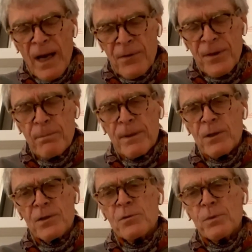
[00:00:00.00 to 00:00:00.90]
I think
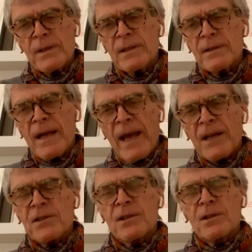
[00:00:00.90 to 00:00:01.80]
because we had
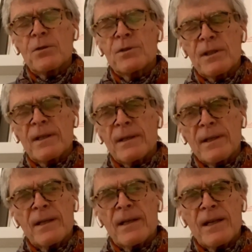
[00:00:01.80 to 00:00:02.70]
executed it
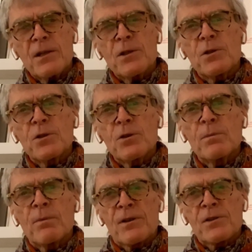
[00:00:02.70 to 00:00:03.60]
in a
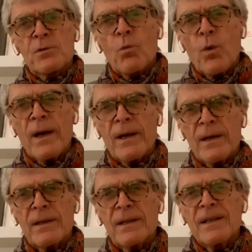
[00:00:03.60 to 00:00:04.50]
humorous
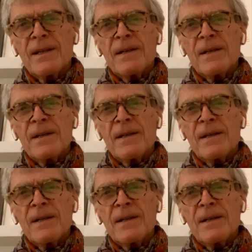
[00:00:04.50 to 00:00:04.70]
way,